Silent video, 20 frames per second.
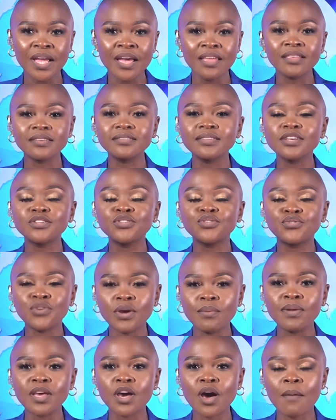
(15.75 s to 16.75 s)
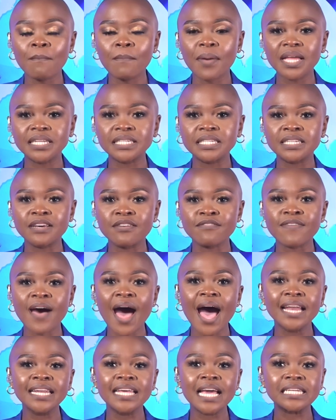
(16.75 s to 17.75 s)
this extremely competitive,
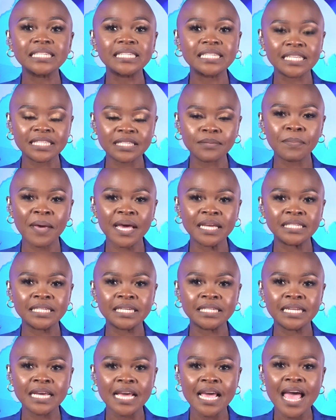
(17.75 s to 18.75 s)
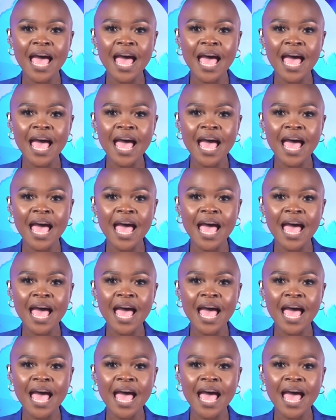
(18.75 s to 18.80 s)
highly anticipated